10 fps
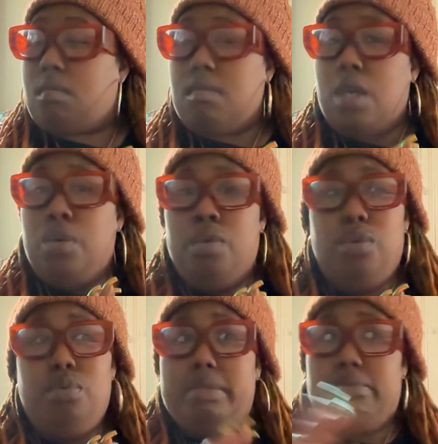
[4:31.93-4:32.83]

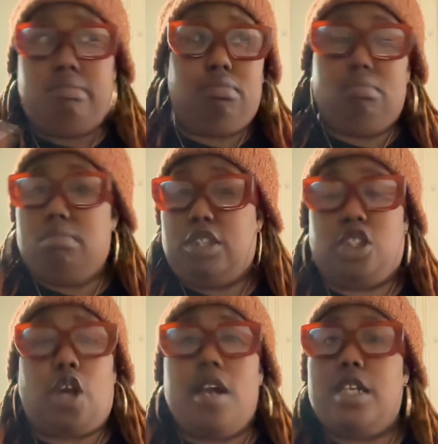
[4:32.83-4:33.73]
who
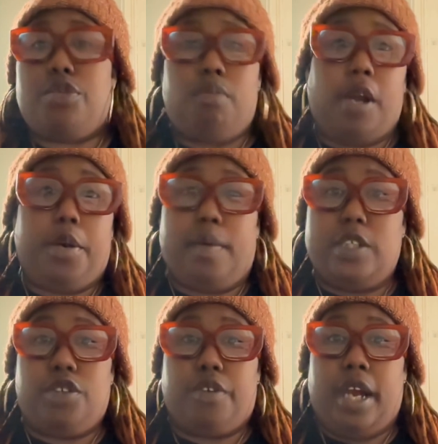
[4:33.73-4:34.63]
skirted through Mercury
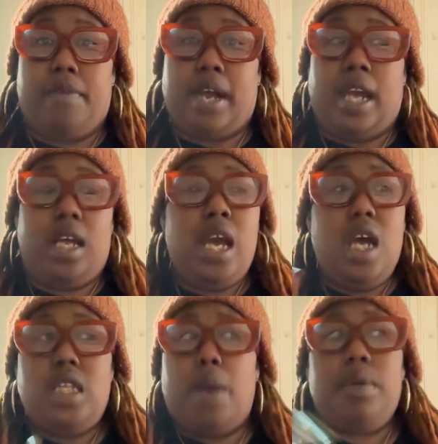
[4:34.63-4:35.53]
retrograde, right?
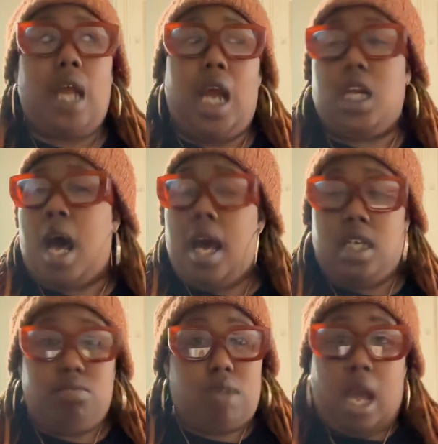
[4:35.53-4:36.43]
They were like,
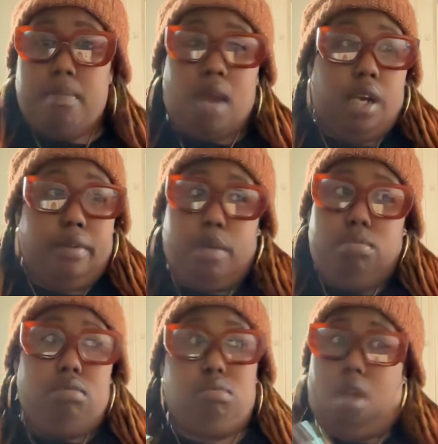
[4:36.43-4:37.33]
nah, like Mercury,
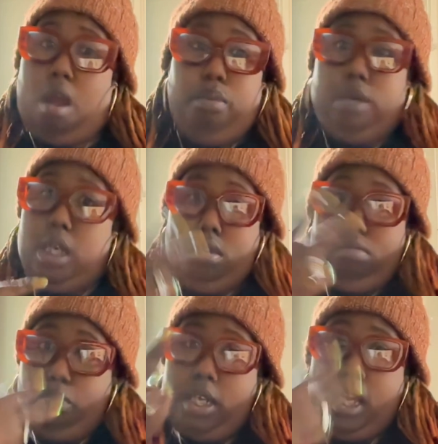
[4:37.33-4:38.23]

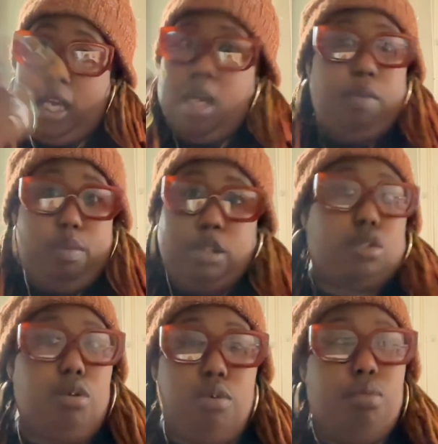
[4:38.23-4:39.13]
we here, we was
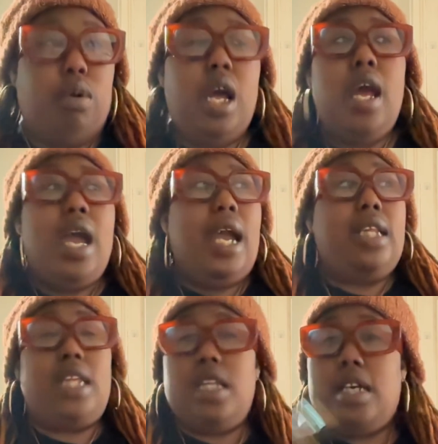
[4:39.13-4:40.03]
cool.
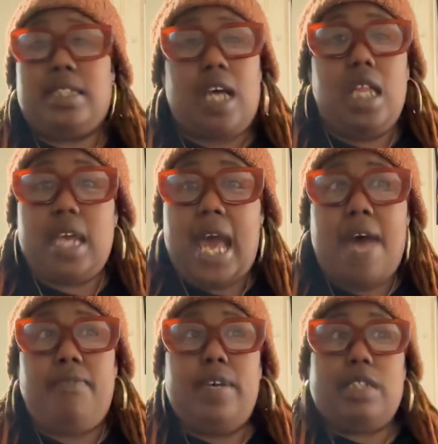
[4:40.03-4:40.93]
And then there's the other
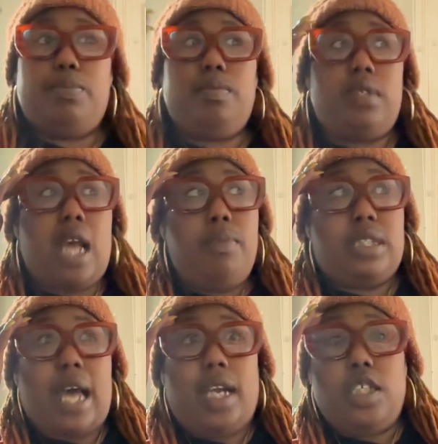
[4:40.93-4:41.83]
half of us that
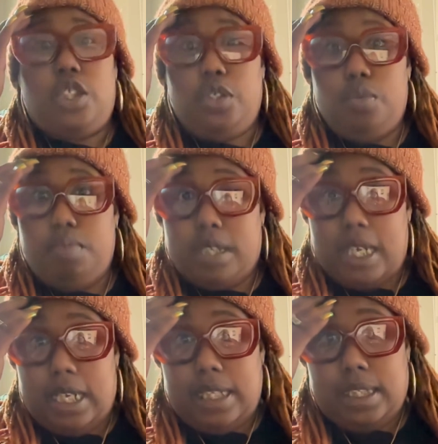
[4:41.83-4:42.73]
was like, could you
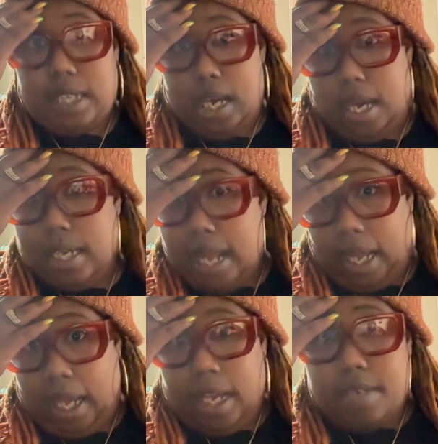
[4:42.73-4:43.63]
please
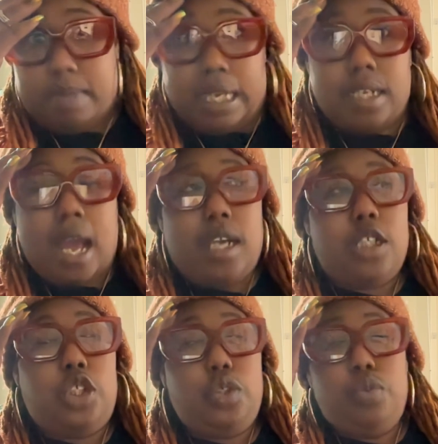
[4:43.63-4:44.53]
unhand me? Like,
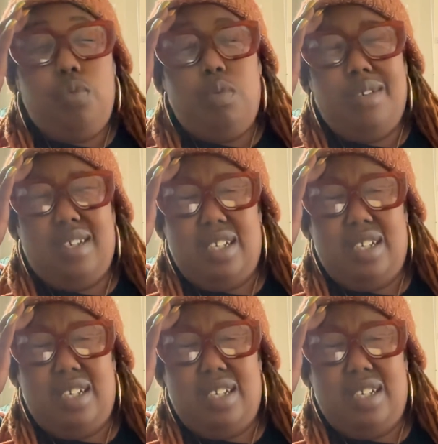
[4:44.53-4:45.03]
could you